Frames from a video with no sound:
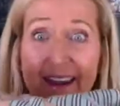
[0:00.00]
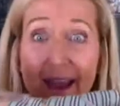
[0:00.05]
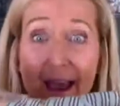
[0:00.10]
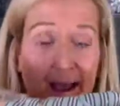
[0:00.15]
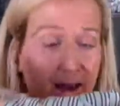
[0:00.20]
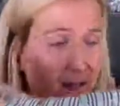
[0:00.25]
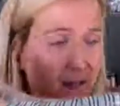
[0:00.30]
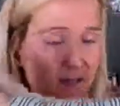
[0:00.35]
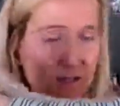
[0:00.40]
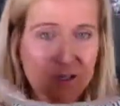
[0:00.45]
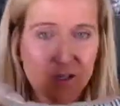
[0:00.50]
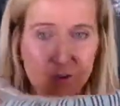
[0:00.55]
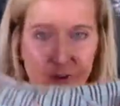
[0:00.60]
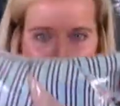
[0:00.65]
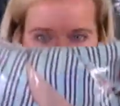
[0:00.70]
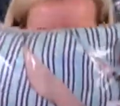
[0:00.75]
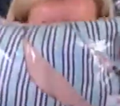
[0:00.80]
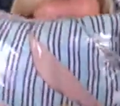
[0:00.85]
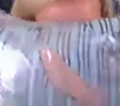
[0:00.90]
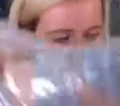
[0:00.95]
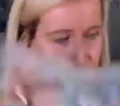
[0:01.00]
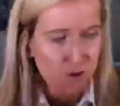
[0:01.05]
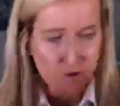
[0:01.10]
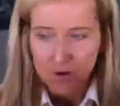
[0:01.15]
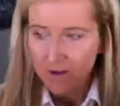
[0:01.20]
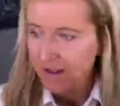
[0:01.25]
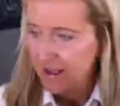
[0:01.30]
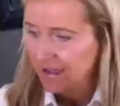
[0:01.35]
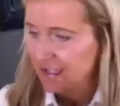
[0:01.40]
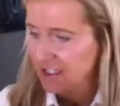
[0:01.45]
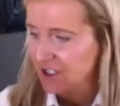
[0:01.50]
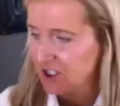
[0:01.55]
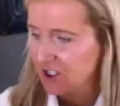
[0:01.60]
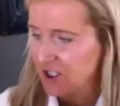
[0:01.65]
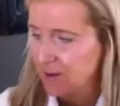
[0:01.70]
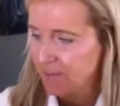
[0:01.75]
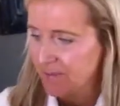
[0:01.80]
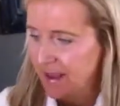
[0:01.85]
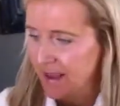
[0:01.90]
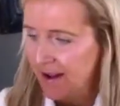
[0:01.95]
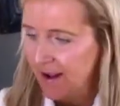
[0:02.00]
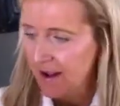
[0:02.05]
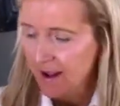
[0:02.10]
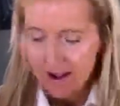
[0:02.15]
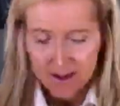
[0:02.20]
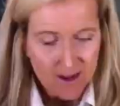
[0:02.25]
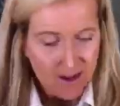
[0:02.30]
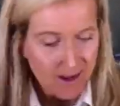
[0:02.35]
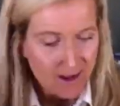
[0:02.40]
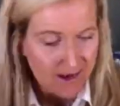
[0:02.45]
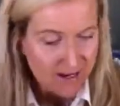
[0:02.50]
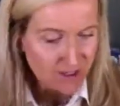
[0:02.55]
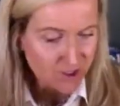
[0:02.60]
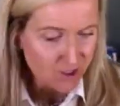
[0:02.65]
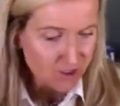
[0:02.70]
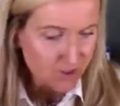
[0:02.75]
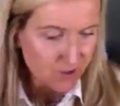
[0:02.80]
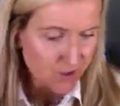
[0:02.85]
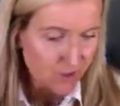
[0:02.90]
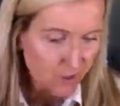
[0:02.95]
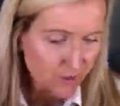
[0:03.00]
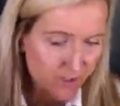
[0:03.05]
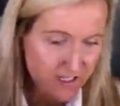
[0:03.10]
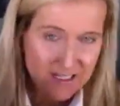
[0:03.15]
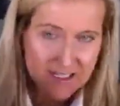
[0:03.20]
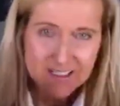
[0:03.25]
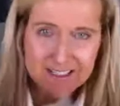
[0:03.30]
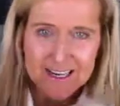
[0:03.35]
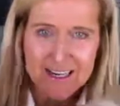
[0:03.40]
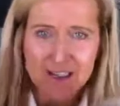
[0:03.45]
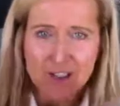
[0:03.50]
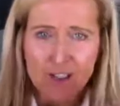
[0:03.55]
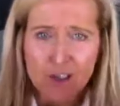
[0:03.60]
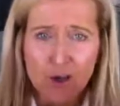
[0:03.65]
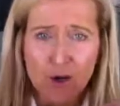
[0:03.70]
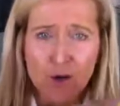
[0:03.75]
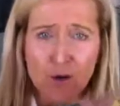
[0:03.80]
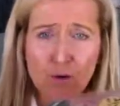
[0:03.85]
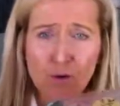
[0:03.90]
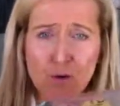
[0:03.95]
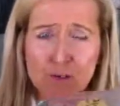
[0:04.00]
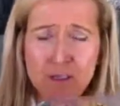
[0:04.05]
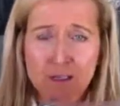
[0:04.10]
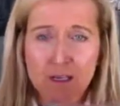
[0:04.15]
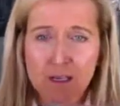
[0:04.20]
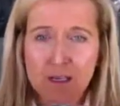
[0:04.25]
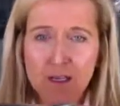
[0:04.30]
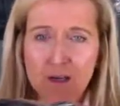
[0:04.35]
net. So this sold. I need to ship that. I just sold these Danskos,